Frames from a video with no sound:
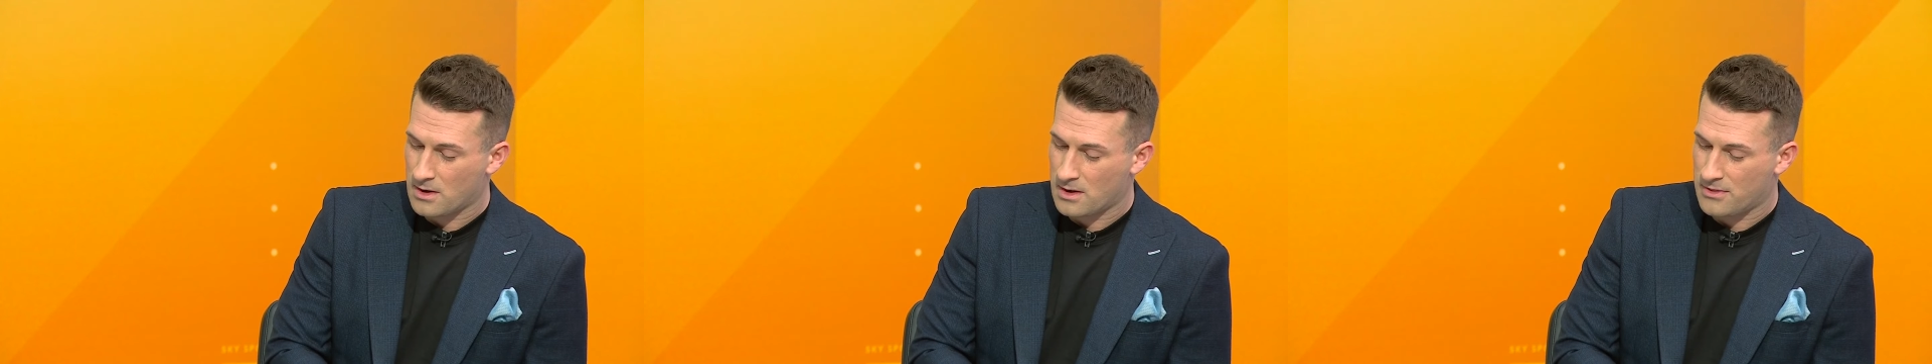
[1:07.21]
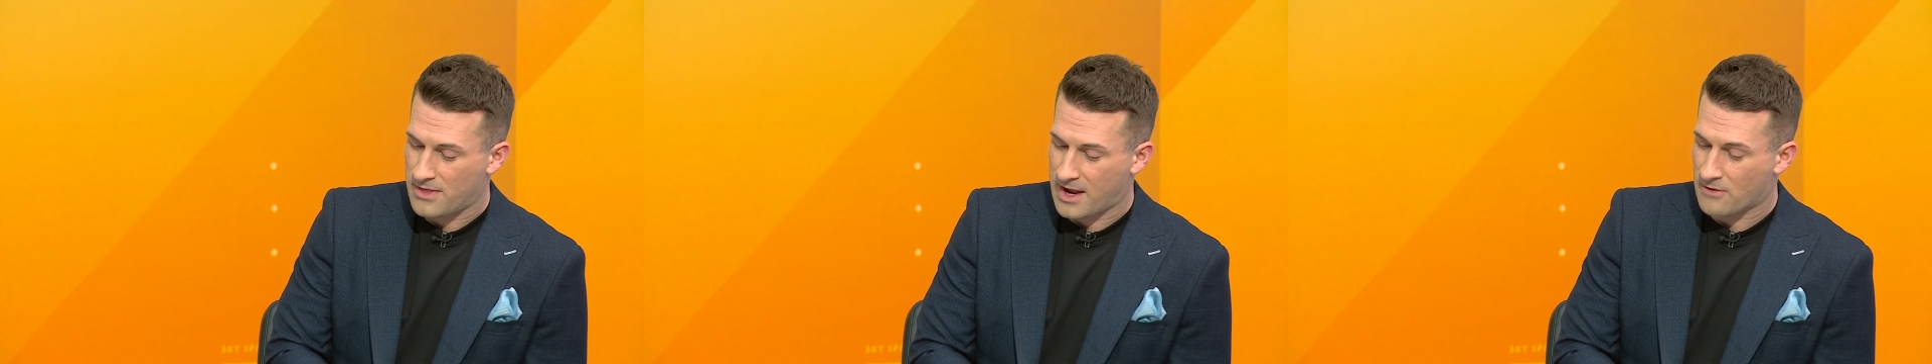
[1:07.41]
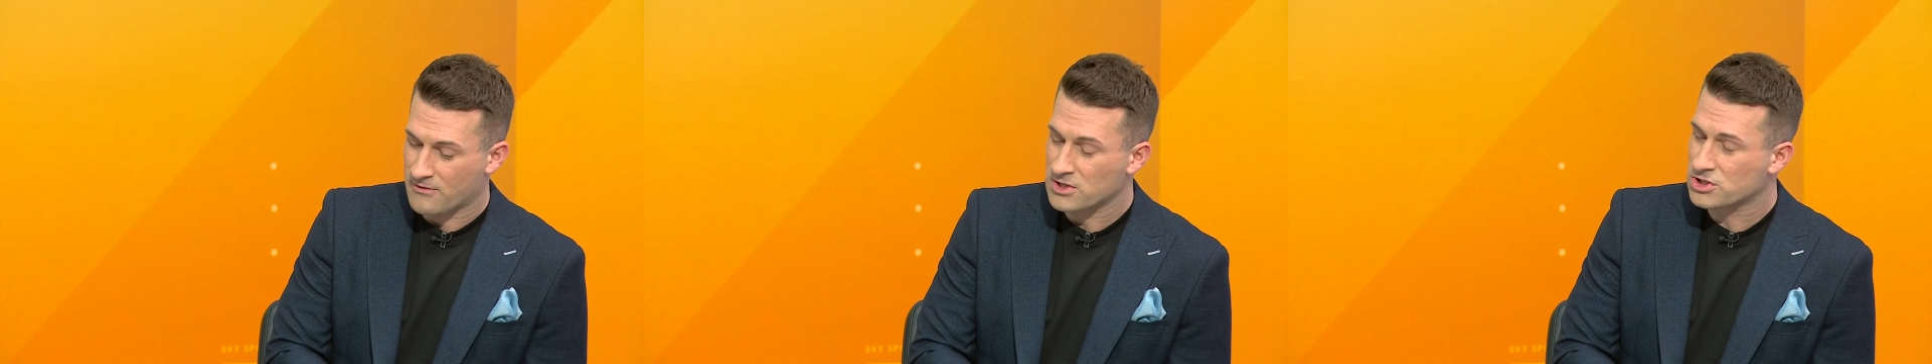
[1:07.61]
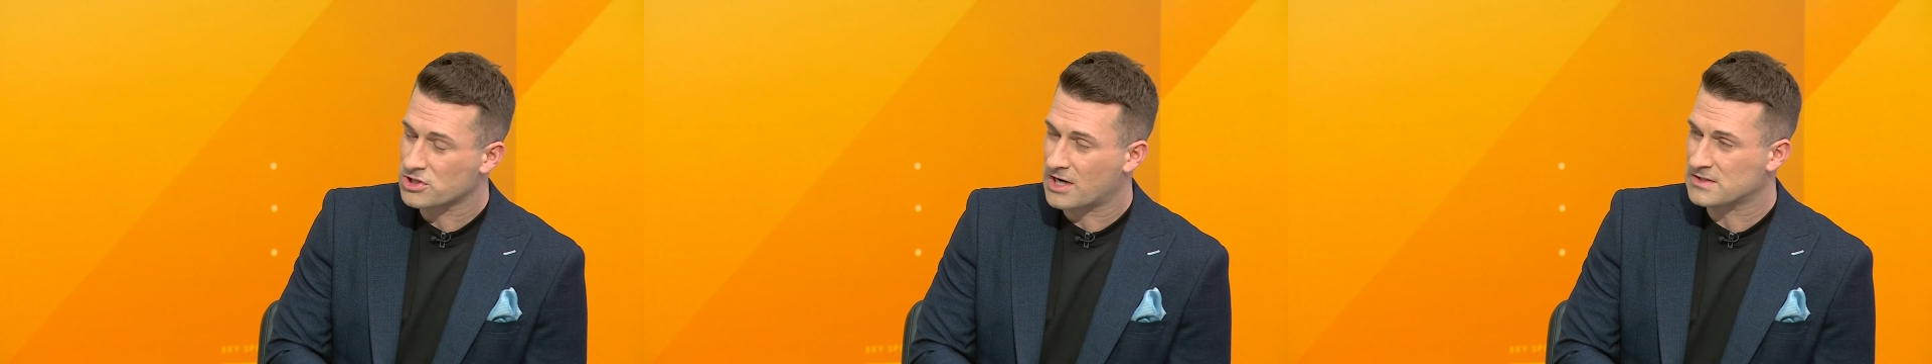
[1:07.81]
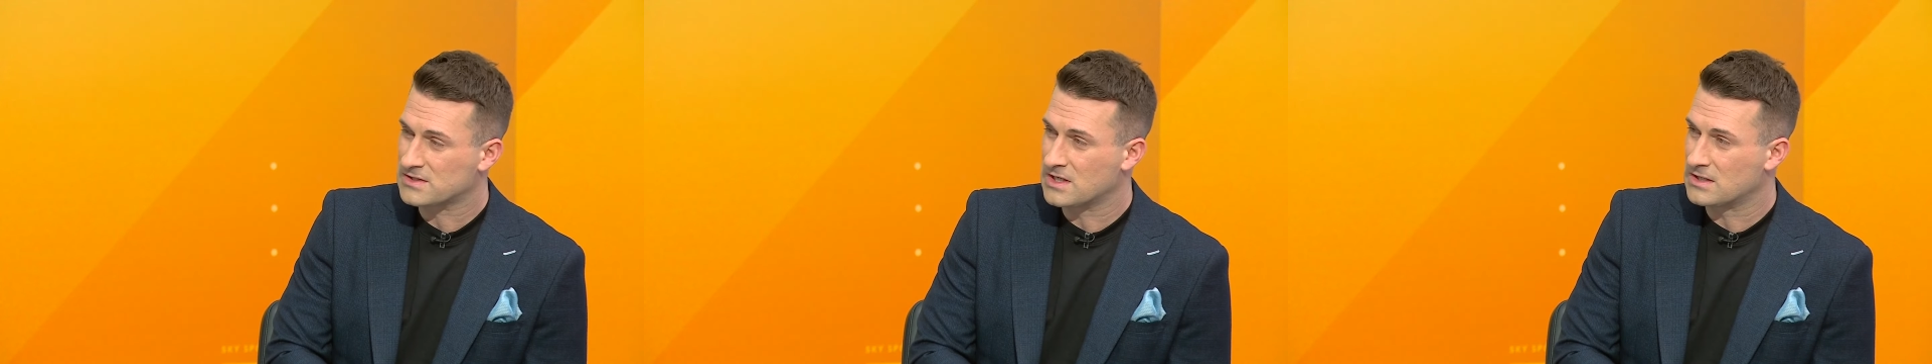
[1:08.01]
they are
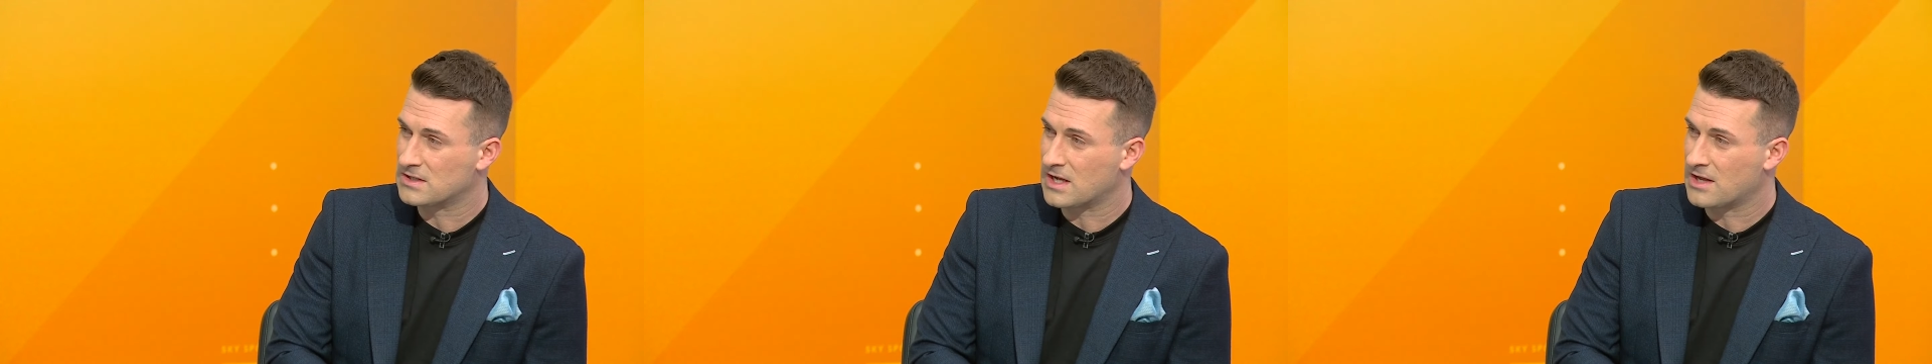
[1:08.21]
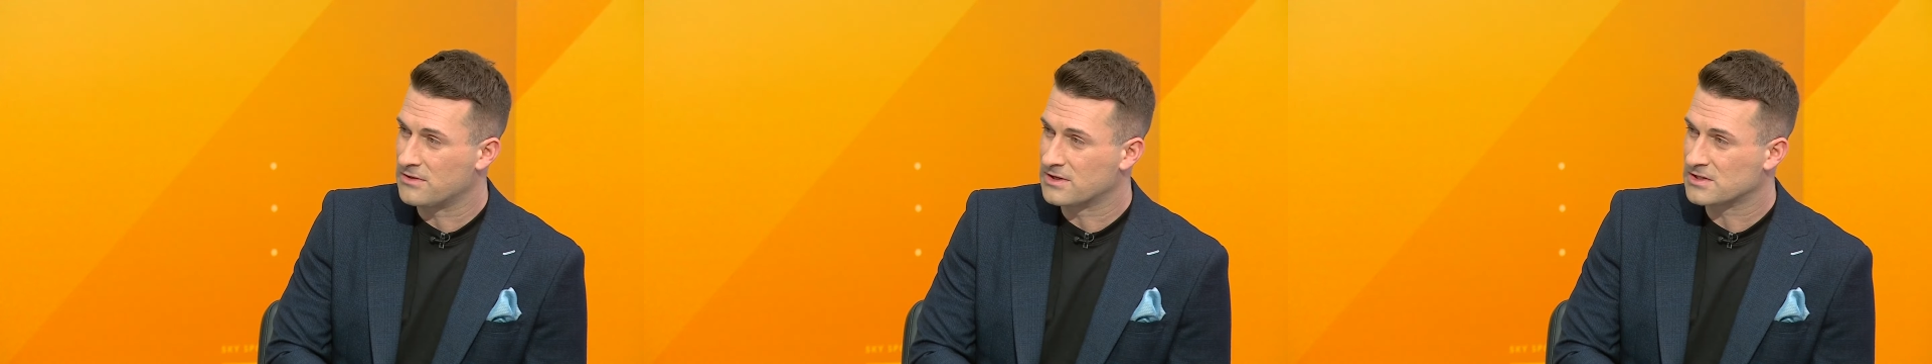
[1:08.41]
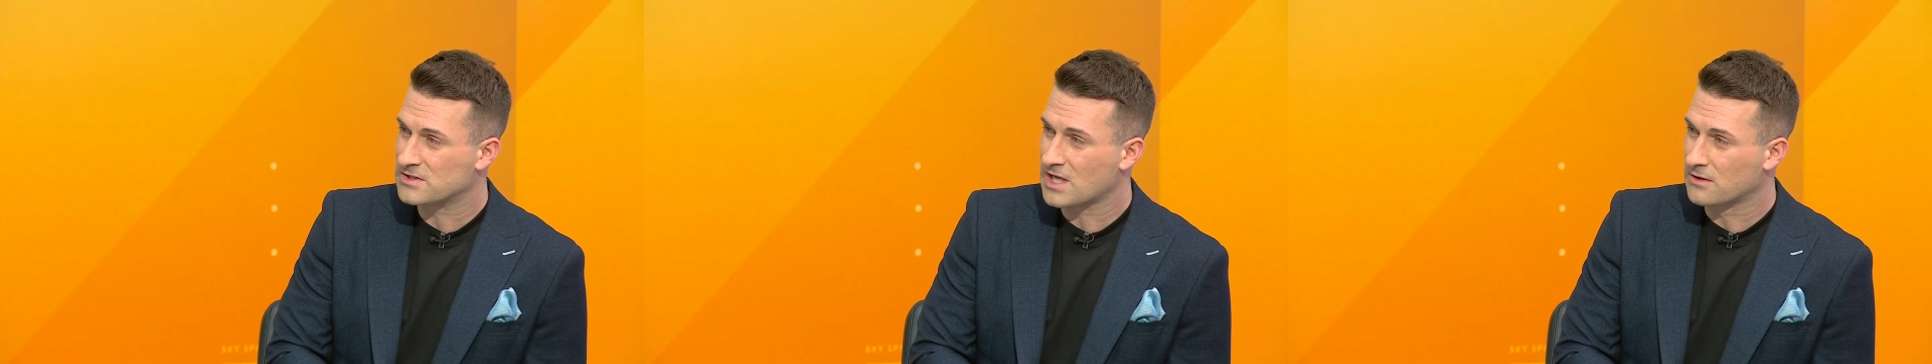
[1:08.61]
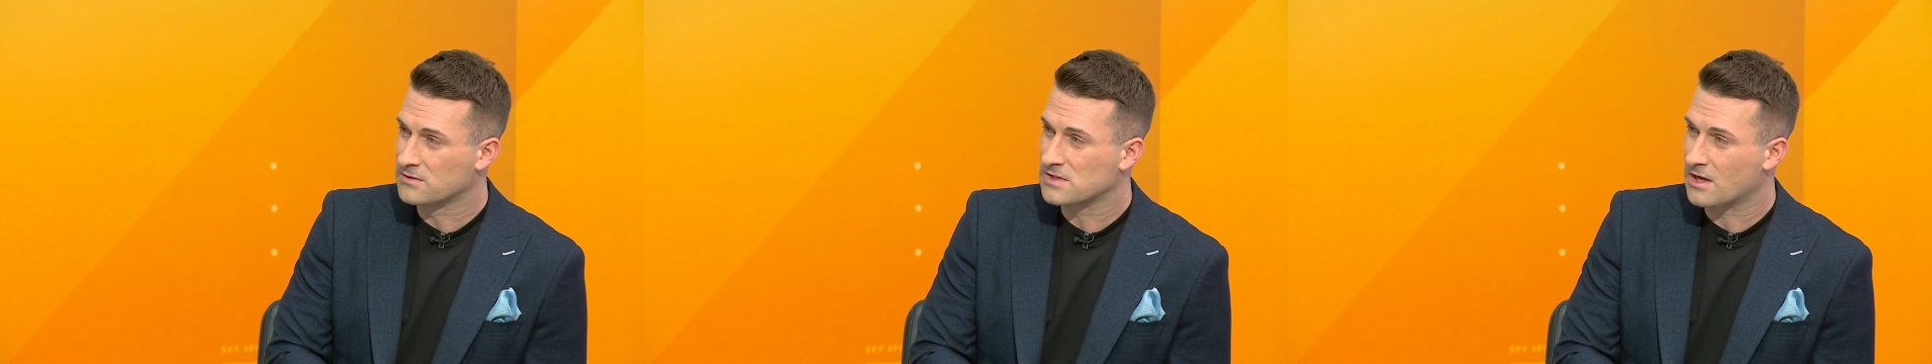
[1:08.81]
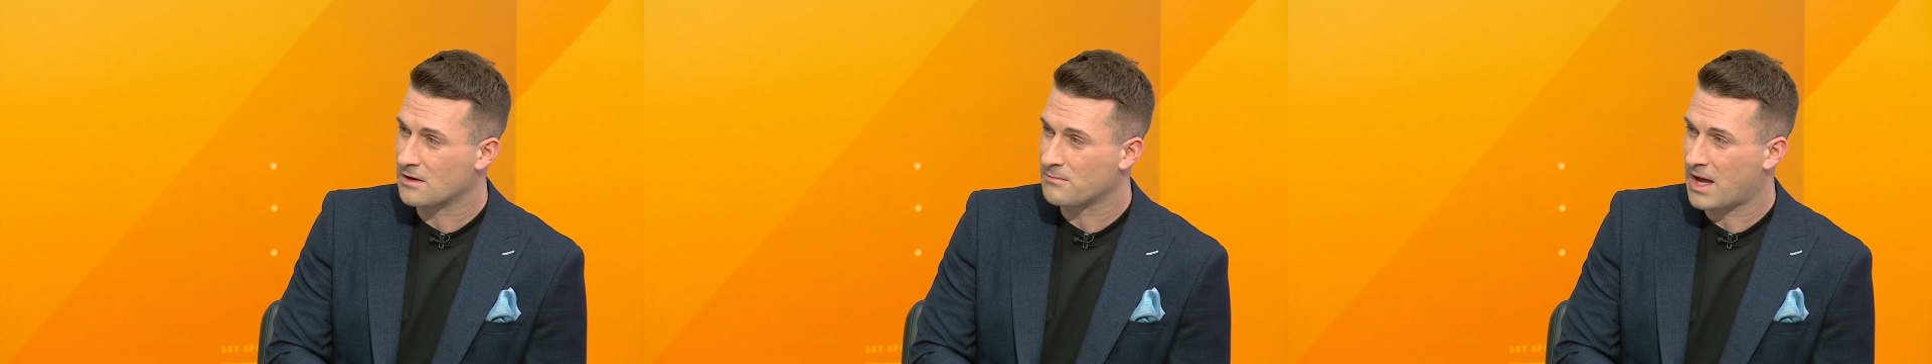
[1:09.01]
interested in the
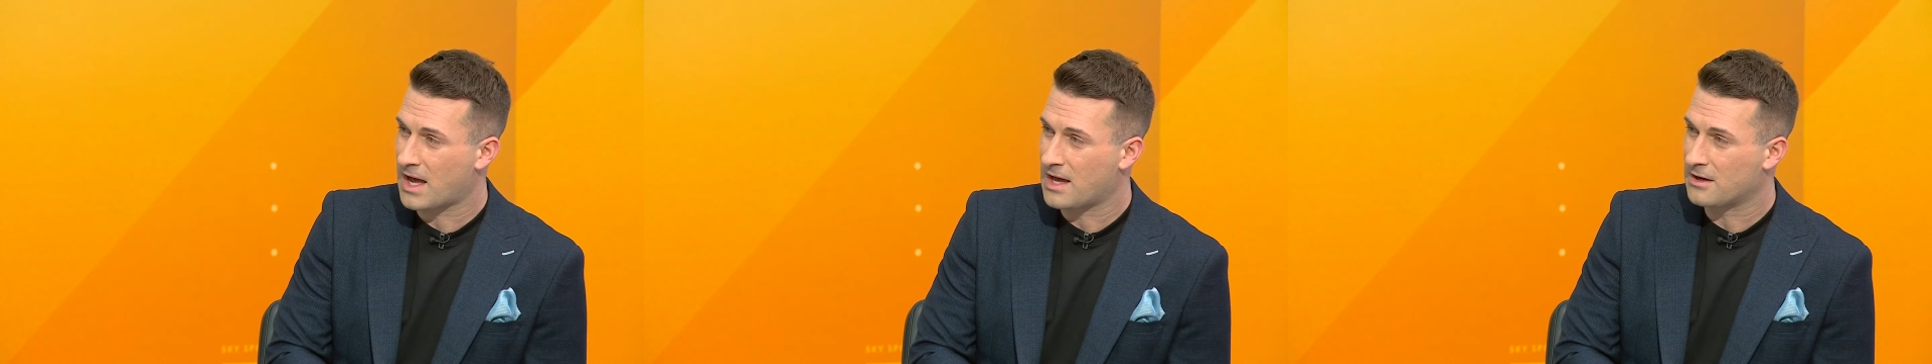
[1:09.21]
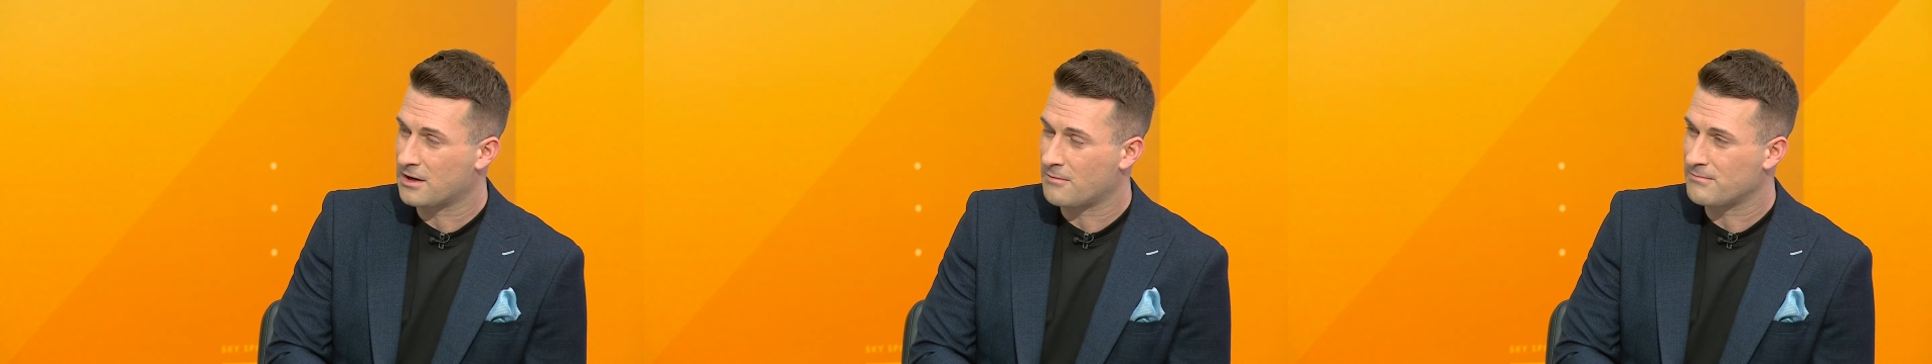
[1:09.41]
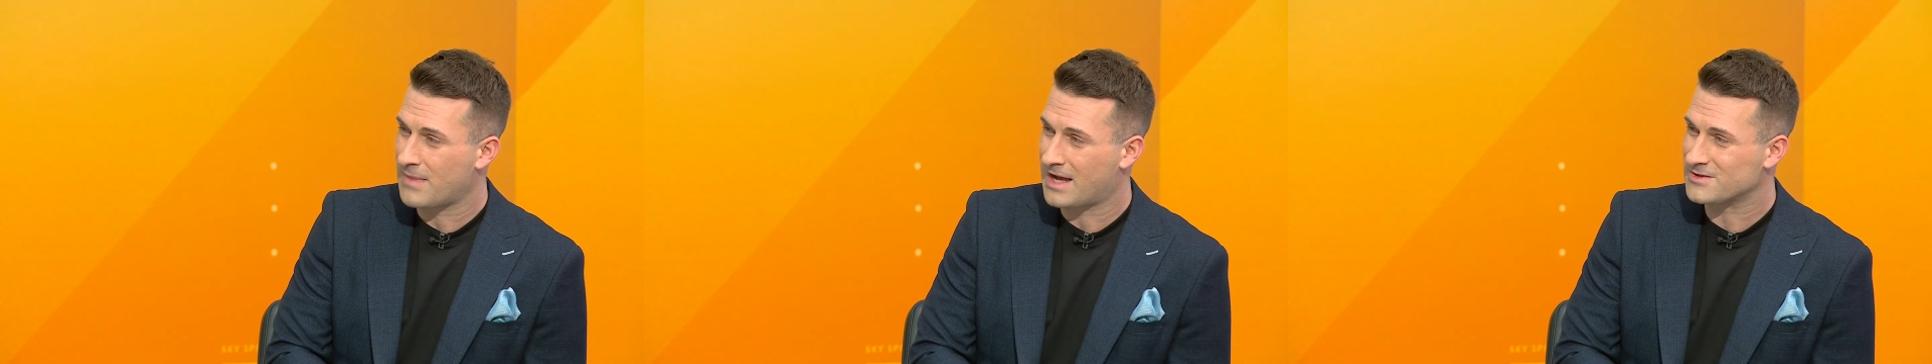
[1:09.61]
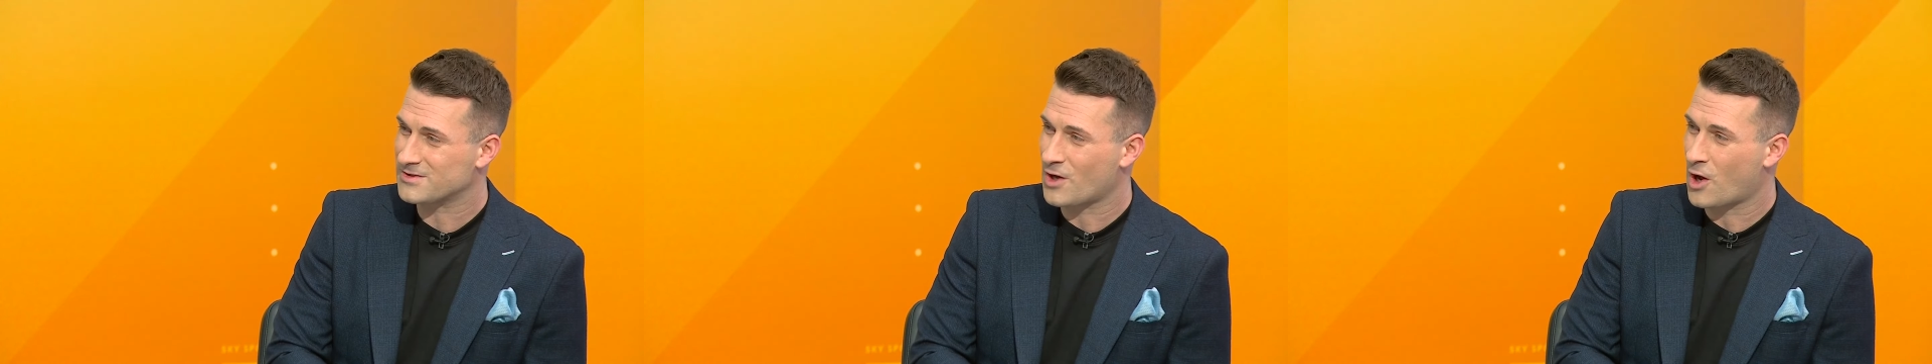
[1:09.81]
Celtic man, Matt